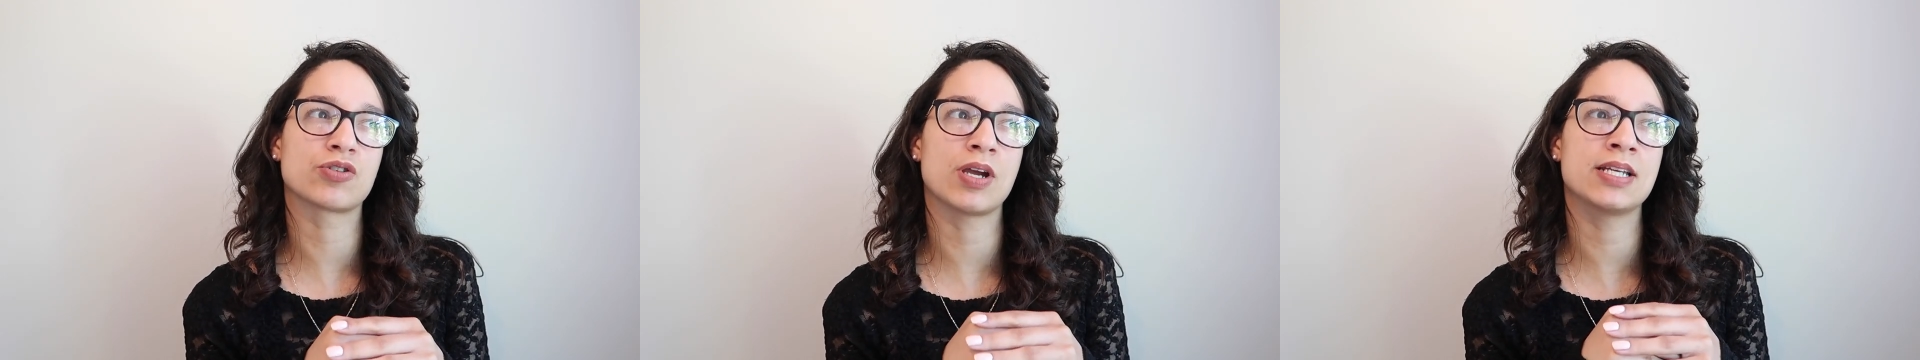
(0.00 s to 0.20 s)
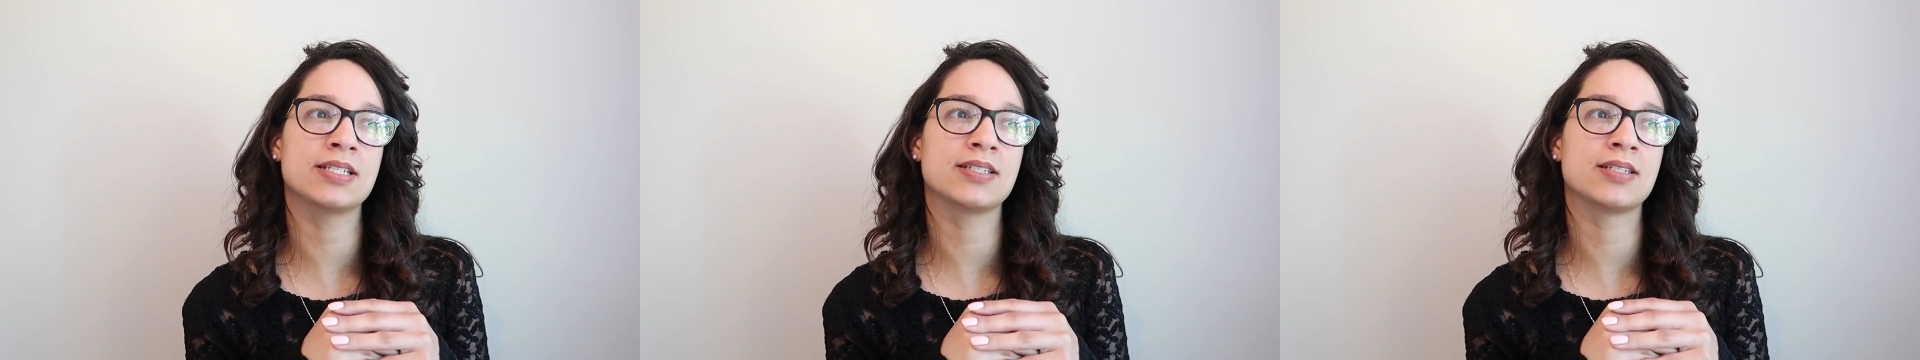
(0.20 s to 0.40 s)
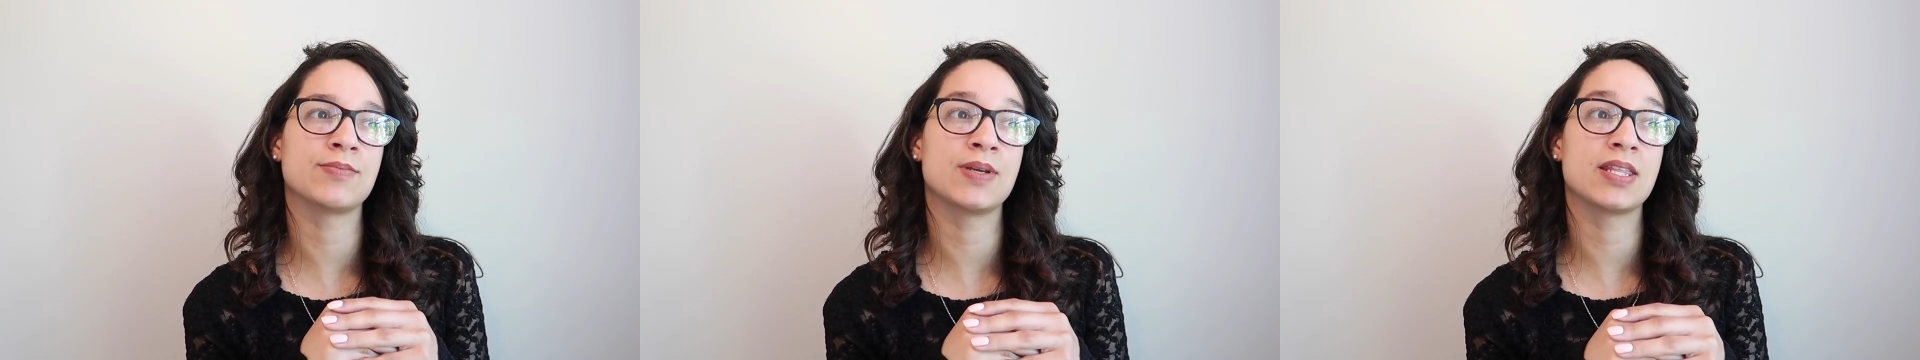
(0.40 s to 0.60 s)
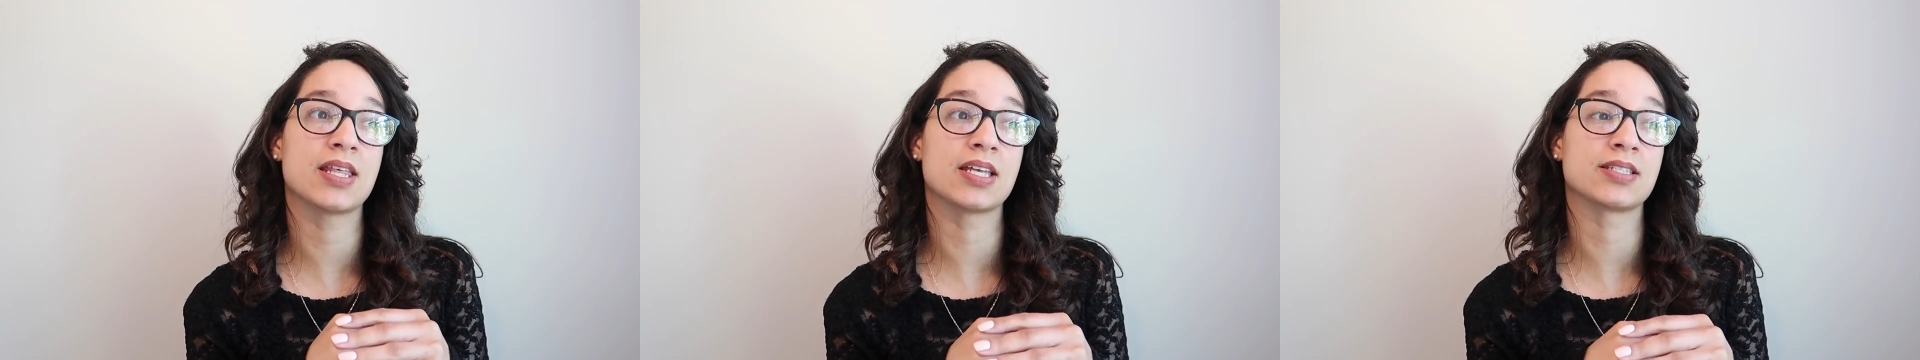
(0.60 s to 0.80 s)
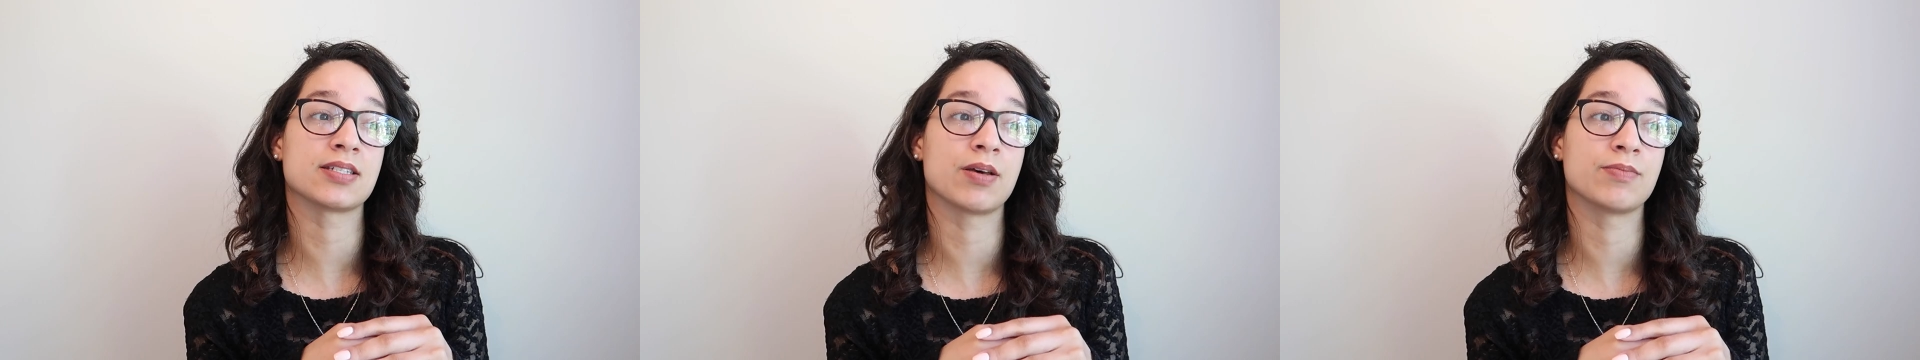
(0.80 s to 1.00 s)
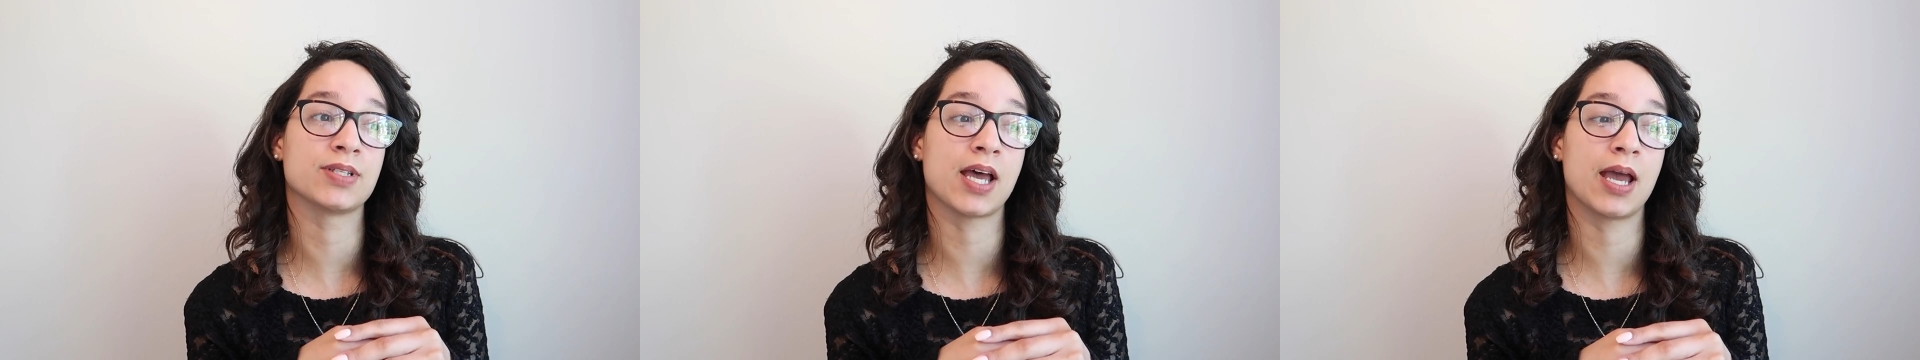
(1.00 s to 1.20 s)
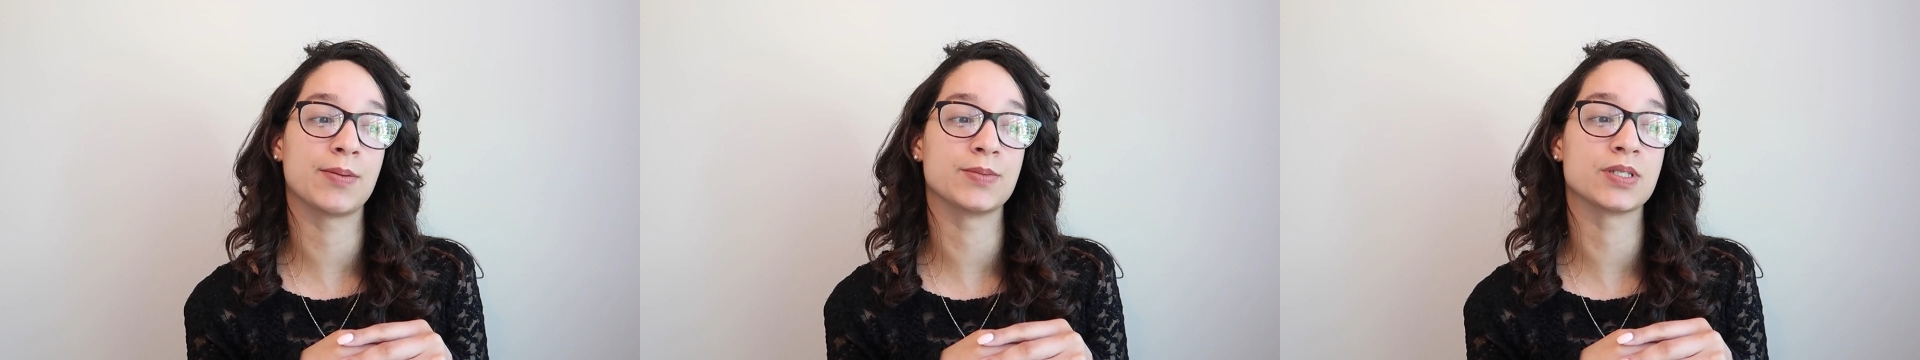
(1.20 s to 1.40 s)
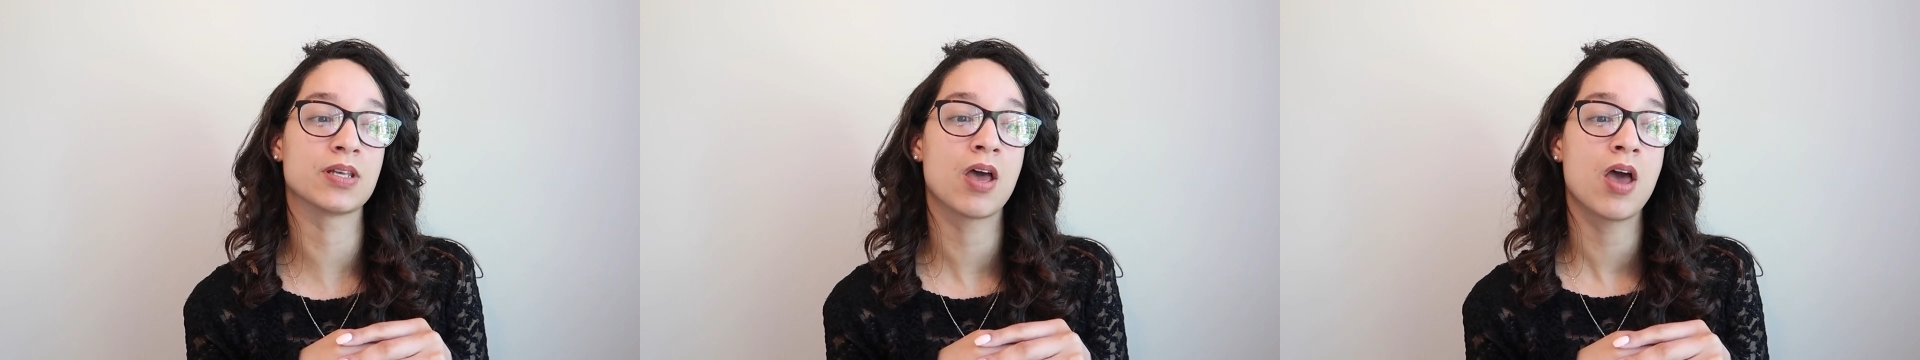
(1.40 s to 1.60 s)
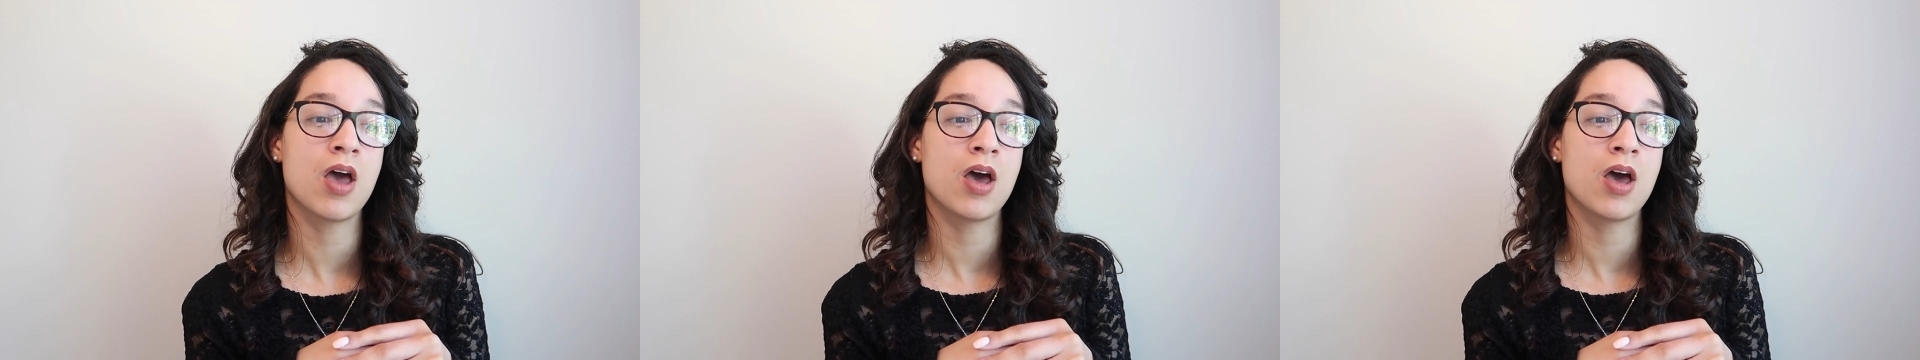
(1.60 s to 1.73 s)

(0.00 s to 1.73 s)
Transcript: crazy to me that sometimes